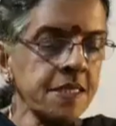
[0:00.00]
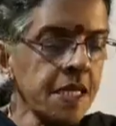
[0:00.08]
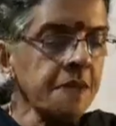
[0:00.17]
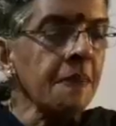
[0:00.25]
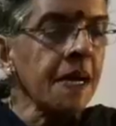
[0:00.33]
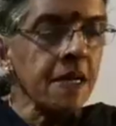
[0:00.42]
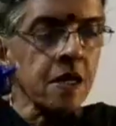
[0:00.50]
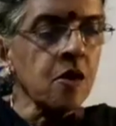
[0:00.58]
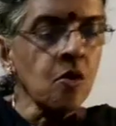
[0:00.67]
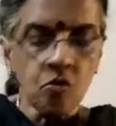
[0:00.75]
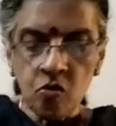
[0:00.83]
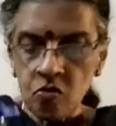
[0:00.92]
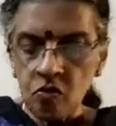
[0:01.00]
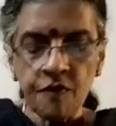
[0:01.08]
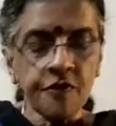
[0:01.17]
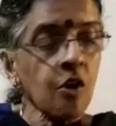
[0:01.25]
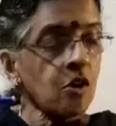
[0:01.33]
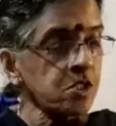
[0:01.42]
take my glue.
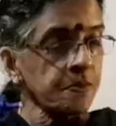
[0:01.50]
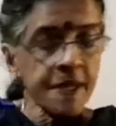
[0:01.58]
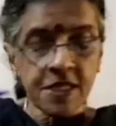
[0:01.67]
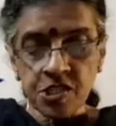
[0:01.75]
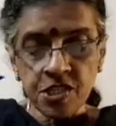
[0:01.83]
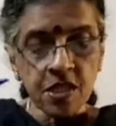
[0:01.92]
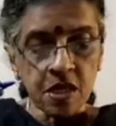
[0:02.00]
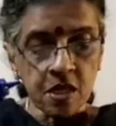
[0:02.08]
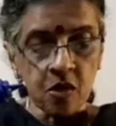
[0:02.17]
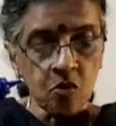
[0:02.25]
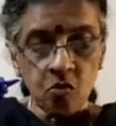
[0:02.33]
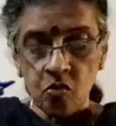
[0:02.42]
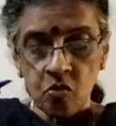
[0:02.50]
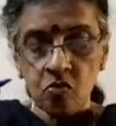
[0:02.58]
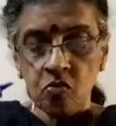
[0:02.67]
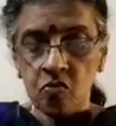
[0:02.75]
Forgot to mention the glue.